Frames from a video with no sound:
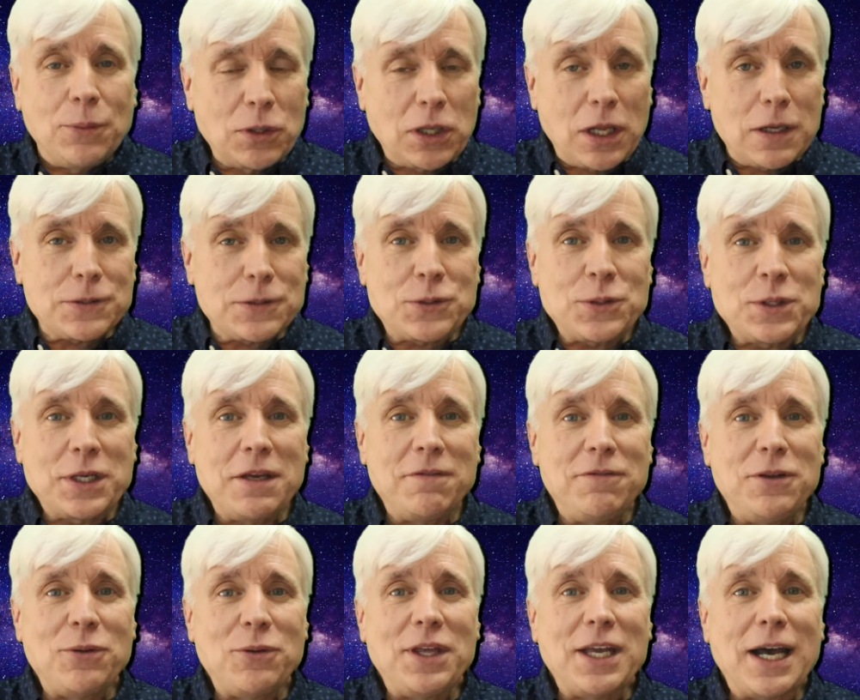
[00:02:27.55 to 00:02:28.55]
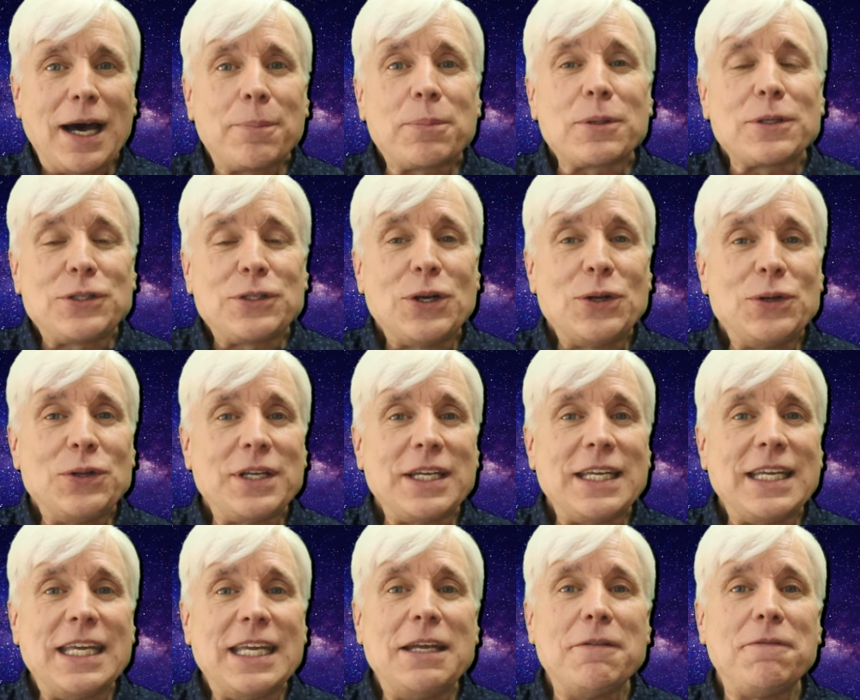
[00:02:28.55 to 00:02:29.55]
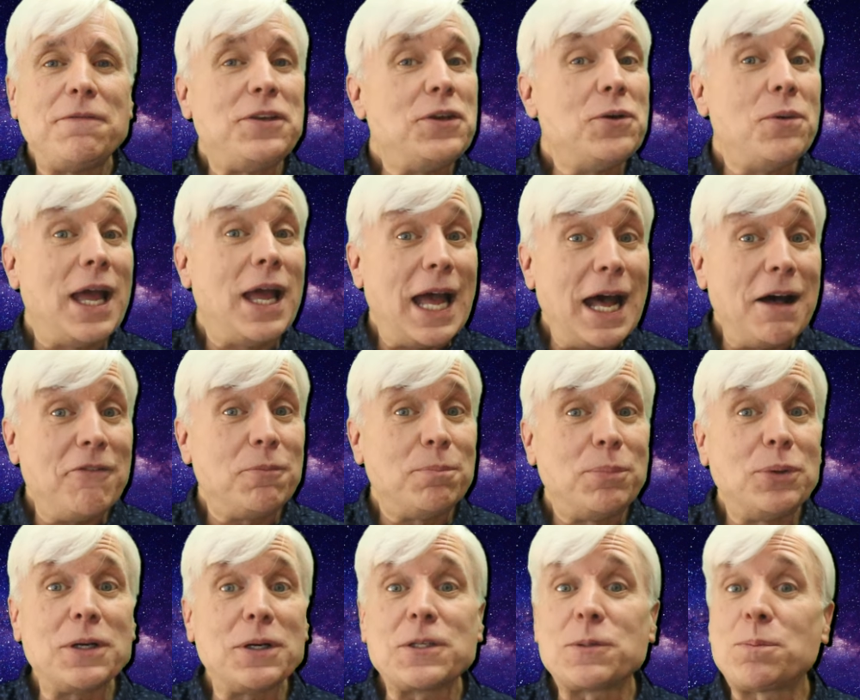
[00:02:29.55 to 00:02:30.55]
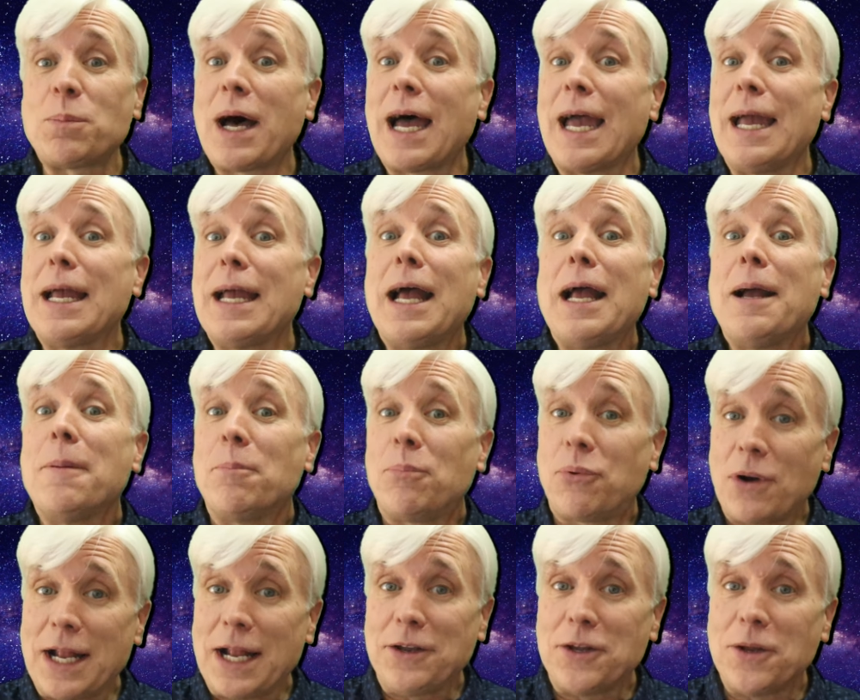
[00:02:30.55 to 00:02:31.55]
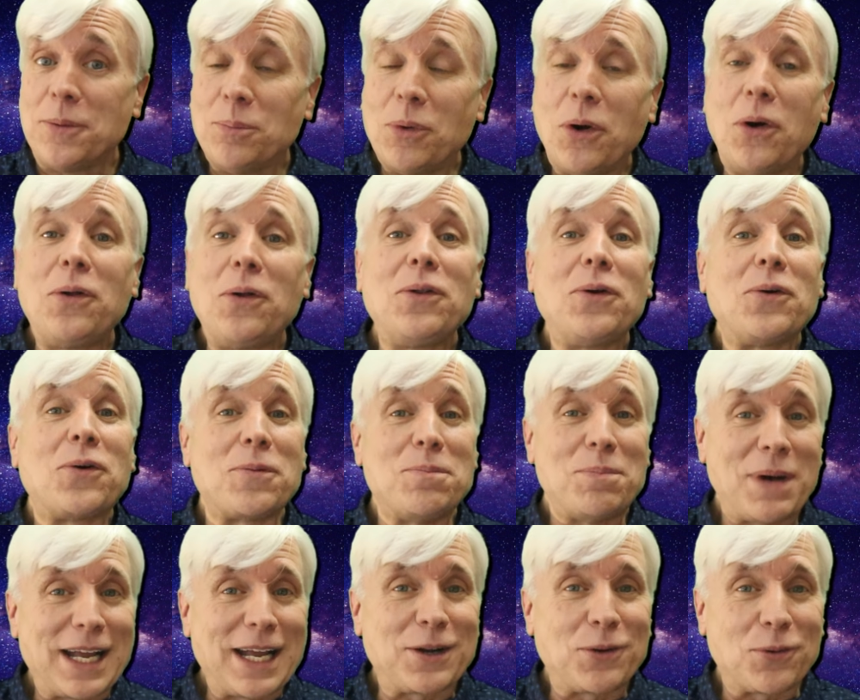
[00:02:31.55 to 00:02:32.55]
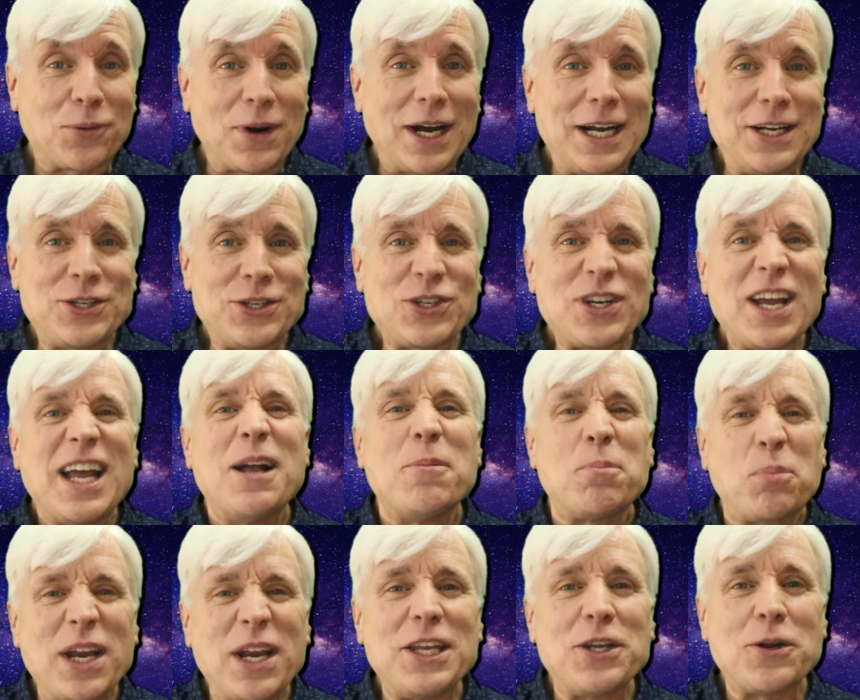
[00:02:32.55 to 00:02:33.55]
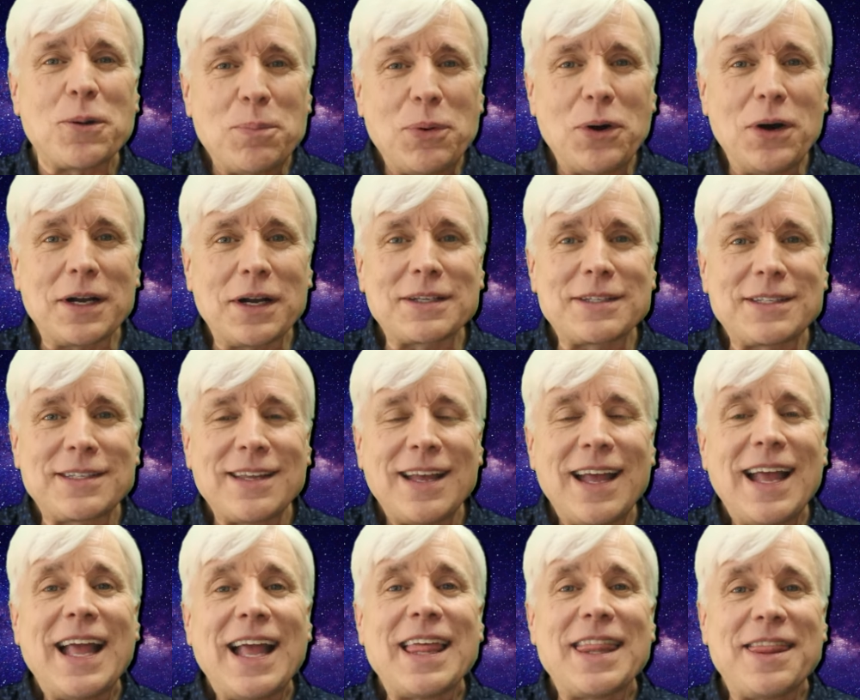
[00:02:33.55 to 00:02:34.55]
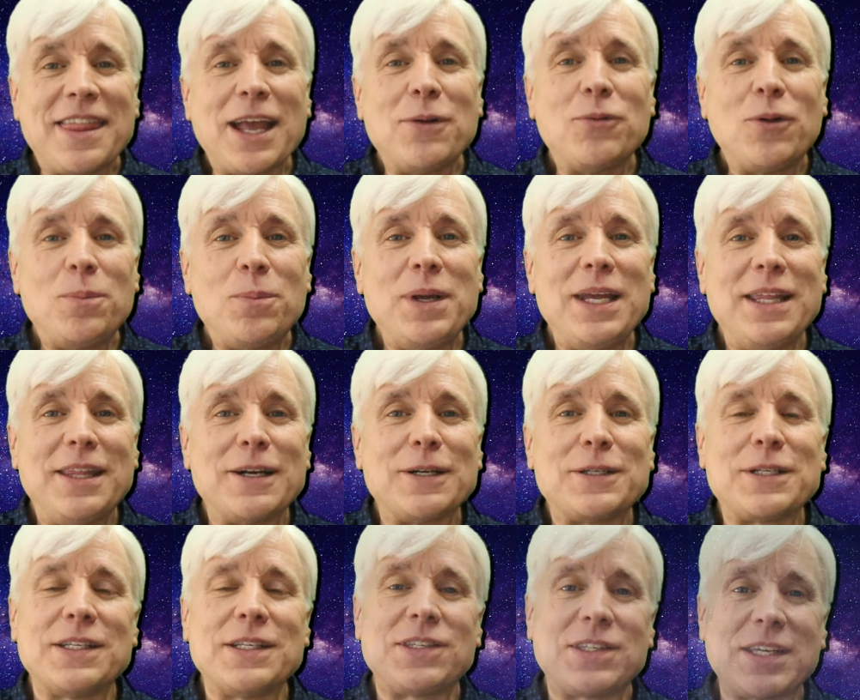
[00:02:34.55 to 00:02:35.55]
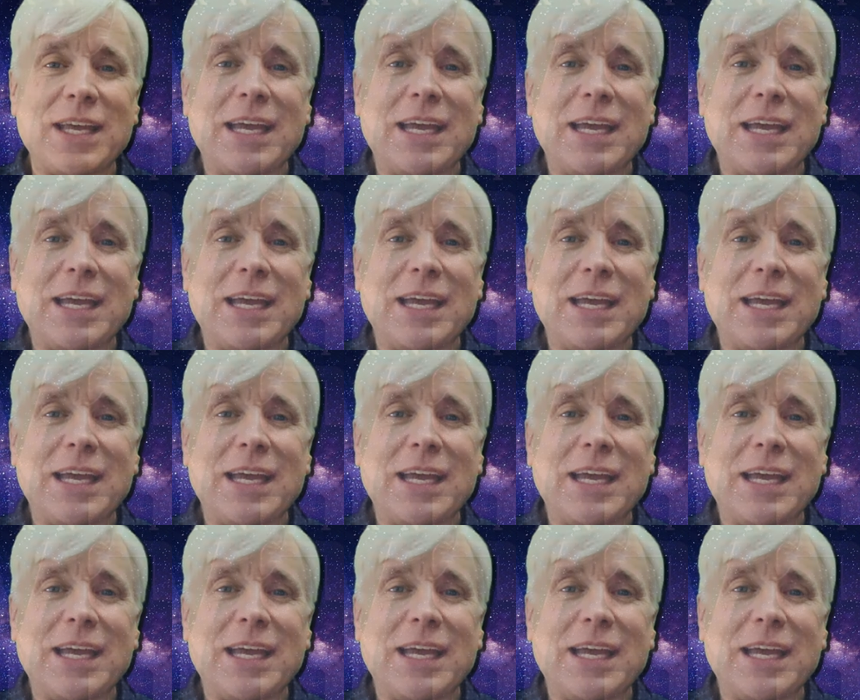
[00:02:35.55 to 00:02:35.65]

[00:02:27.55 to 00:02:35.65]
It will also give you the opportunity, if you have books by Brandon Mull or Michael Rush, bring your books. They will be there to